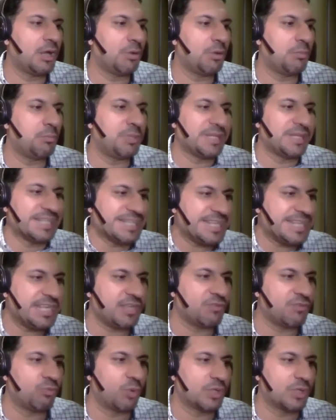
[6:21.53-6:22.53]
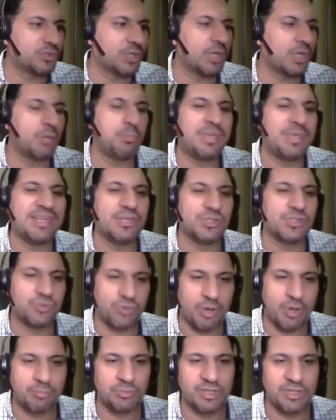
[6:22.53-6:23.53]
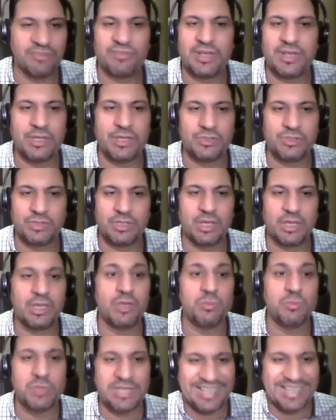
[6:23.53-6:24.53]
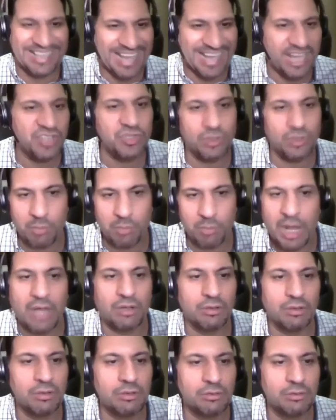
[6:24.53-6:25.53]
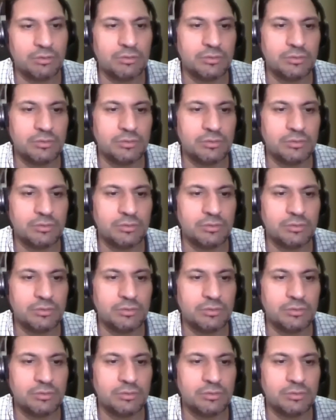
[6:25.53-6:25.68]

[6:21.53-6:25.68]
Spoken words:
believe what's going to be disruptive is the communication model.